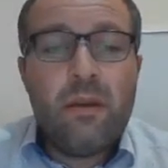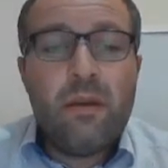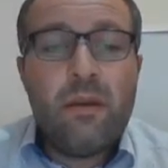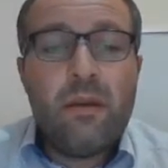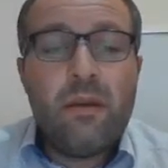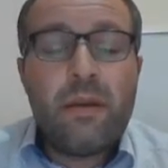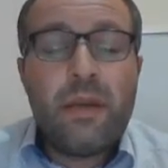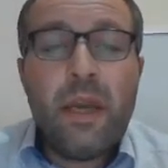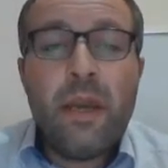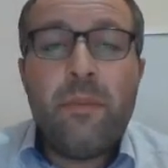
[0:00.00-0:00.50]

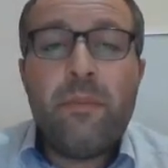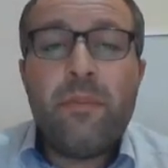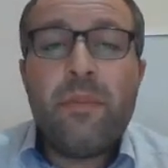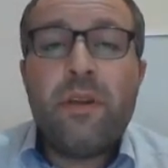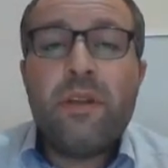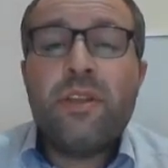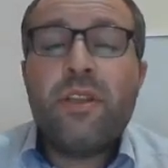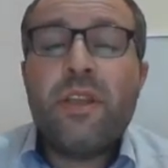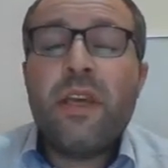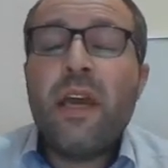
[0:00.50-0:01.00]

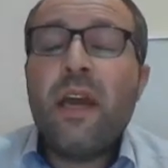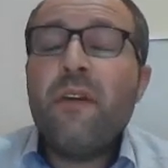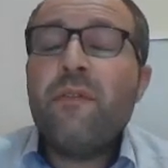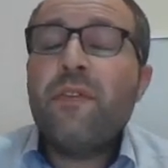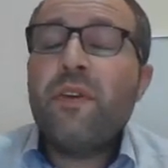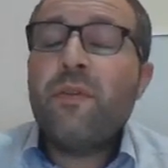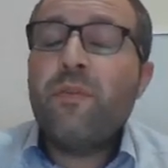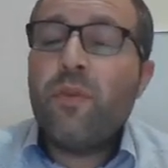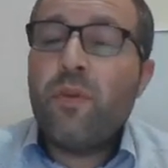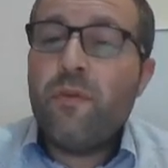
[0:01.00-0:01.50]
Cambridge, they have
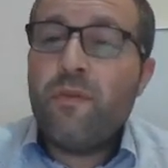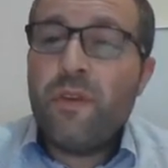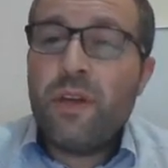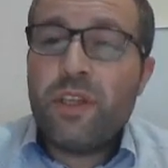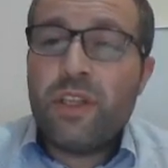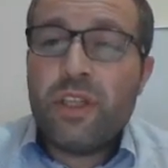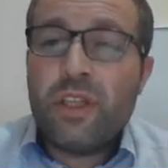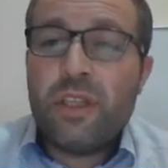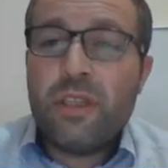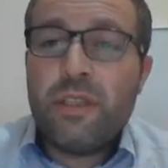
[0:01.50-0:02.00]
their
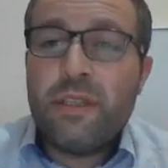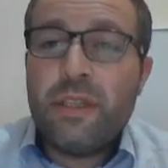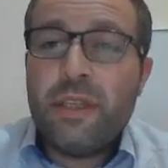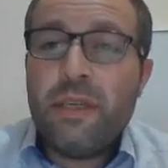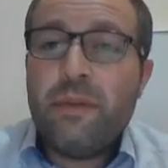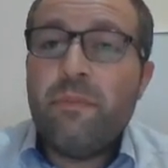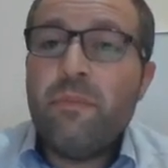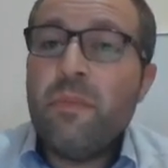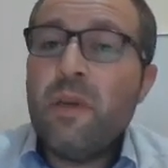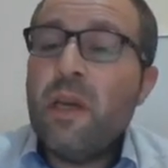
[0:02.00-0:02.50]
professional
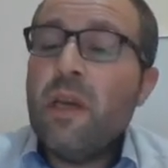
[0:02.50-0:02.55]
team.